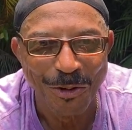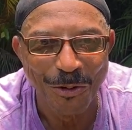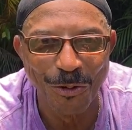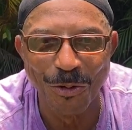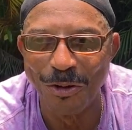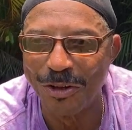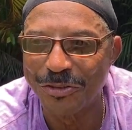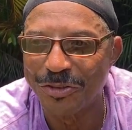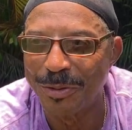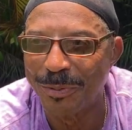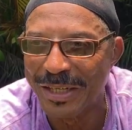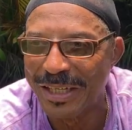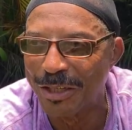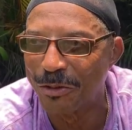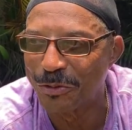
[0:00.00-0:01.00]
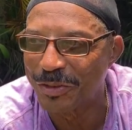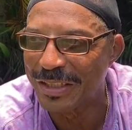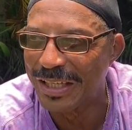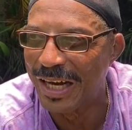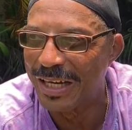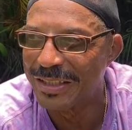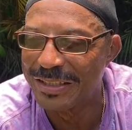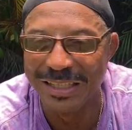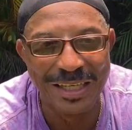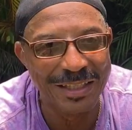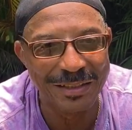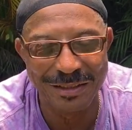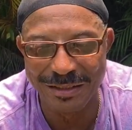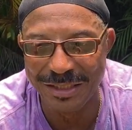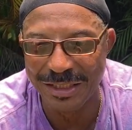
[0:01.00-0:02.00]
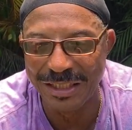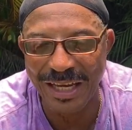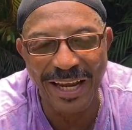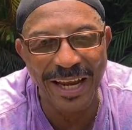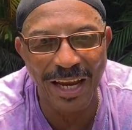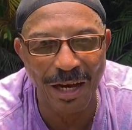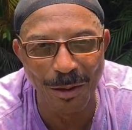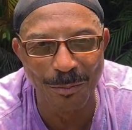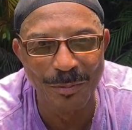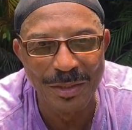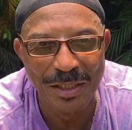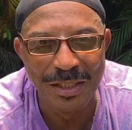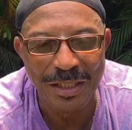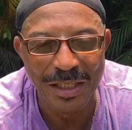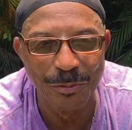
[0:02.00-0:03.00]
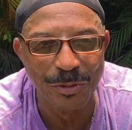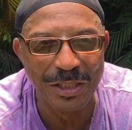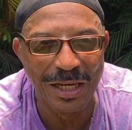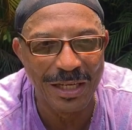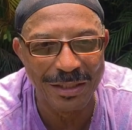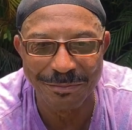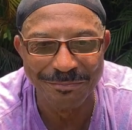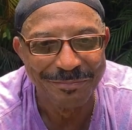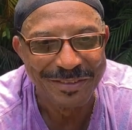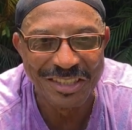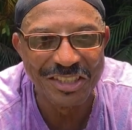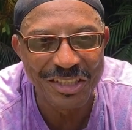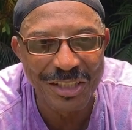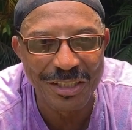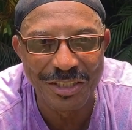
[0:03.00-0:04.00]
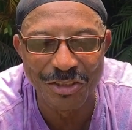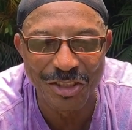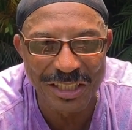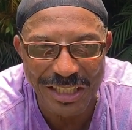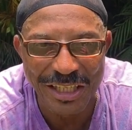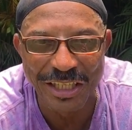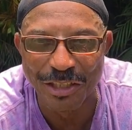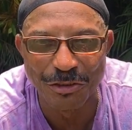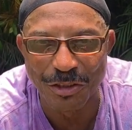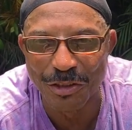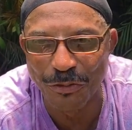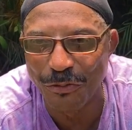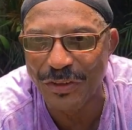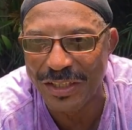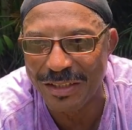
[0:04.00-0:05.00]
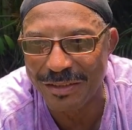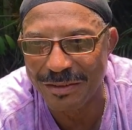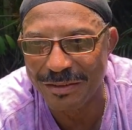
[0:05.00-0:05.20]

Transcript: Or somebody else got the ham, and we got the chitlins and the ears and the feet.